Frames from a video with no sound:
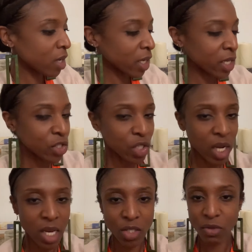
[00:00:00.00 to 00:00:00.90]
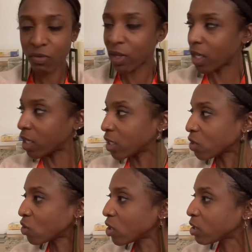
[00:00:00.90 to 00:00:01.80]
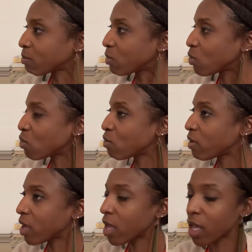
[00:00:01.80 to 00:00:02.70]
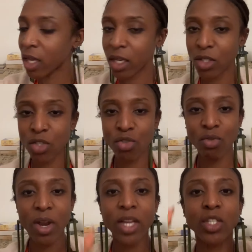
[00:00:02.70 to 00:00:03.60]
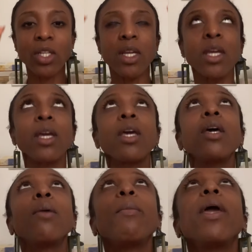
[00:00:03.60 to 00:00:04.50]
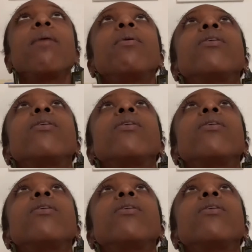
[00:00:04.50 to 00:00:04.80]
can change a feeling. So just moving, stretching, maybe